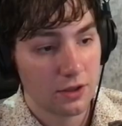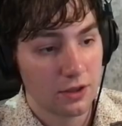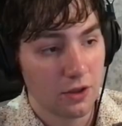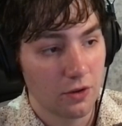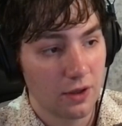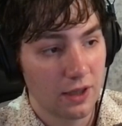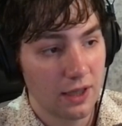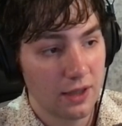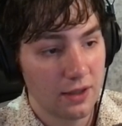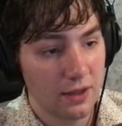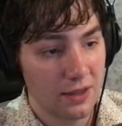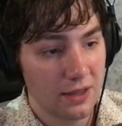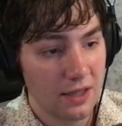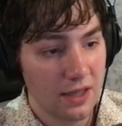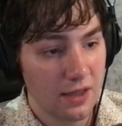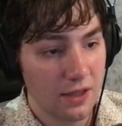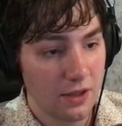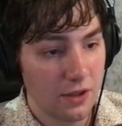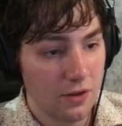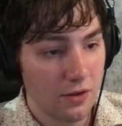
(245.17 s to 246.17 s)
So king to
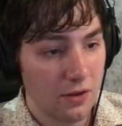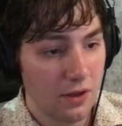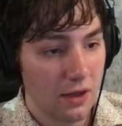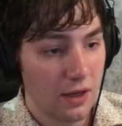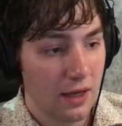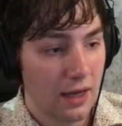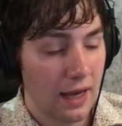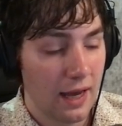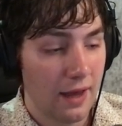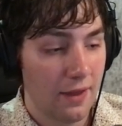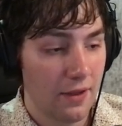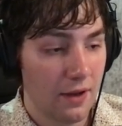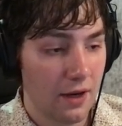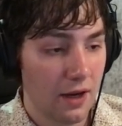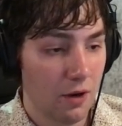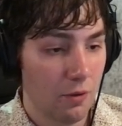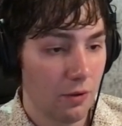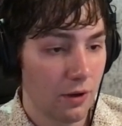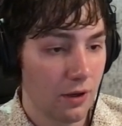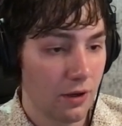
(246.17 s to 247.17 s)
d2, and then
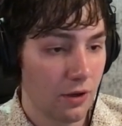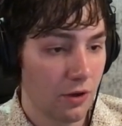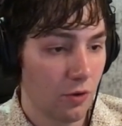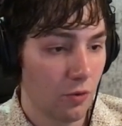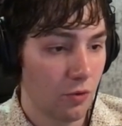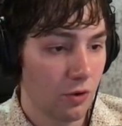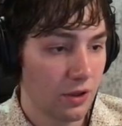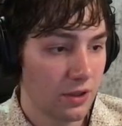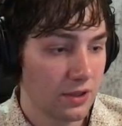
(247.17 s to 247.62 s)
now we're going to go rook